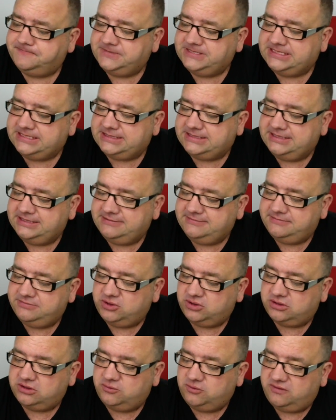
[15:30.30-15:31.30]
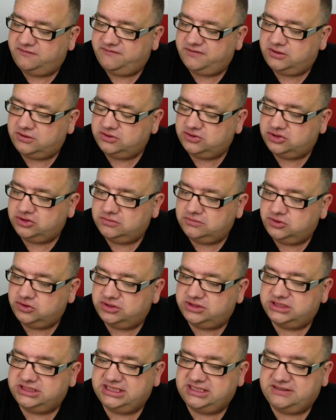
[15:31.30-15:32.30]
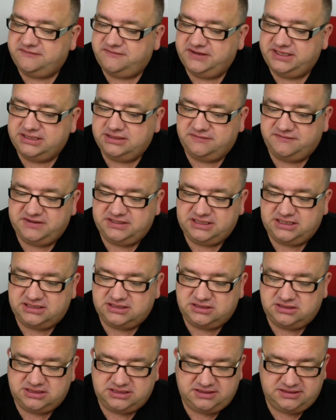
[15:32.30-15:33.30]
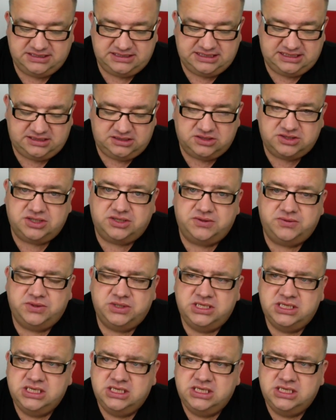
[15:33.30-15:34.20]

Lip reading: That's it. I'm not going to waffle on too much today. I think that'll do.